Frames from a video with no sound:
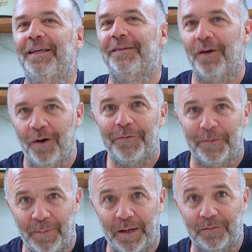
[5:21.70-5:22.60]
These
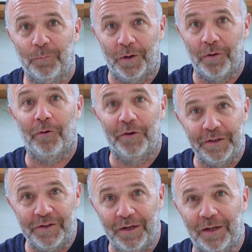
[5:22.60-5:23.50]
oven bags were
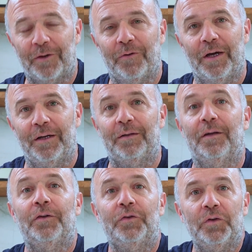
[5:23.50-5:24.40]
originally
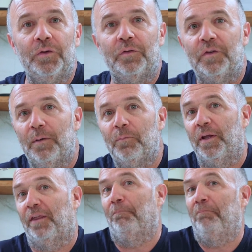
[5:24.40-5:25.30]
created to use them
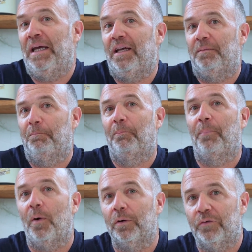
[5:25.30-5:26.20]
with meat,
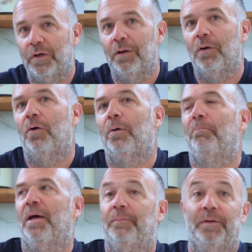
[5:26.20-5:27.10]
poultry, or
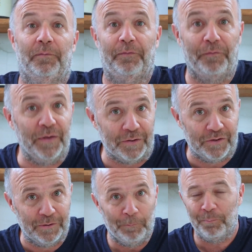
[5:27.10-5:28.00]
maybe
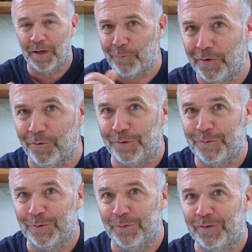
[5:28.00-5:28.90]
fish. But we're going
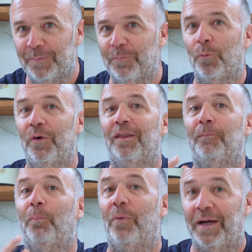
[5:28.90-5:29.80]
to use them
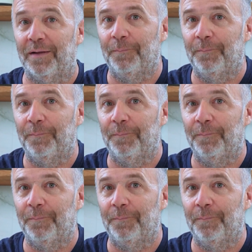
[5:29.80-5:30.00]
with bread.